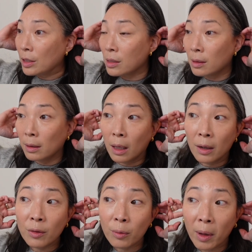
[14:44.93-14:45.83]
just
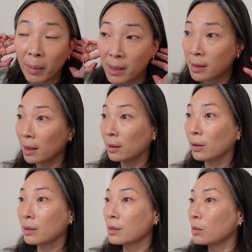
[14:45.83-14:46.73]
love the way my skin
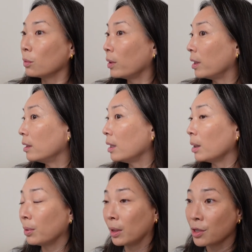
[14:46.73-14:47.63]
looks when I
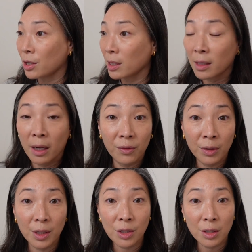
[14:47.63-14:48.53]
put on Chantecaille
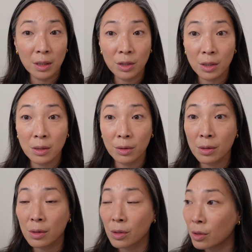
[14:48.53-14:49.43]
foundation. It just looks
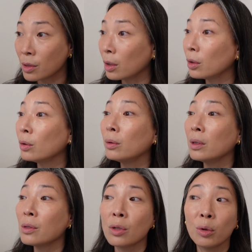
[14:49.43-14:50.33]
so,
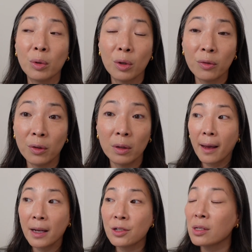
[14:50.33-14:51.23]
so beautiful.
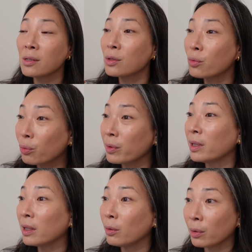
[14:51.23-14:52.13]
It just looks
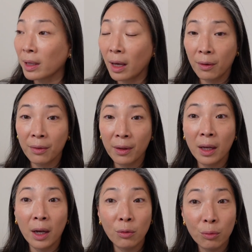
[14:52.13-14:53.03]
really, really
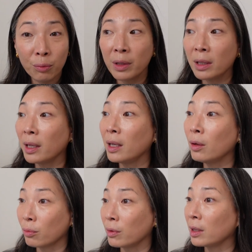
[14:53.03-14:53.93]
healthy and
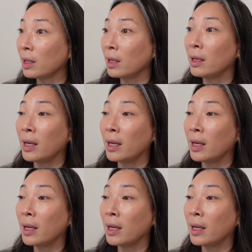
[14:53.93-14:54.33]
really, really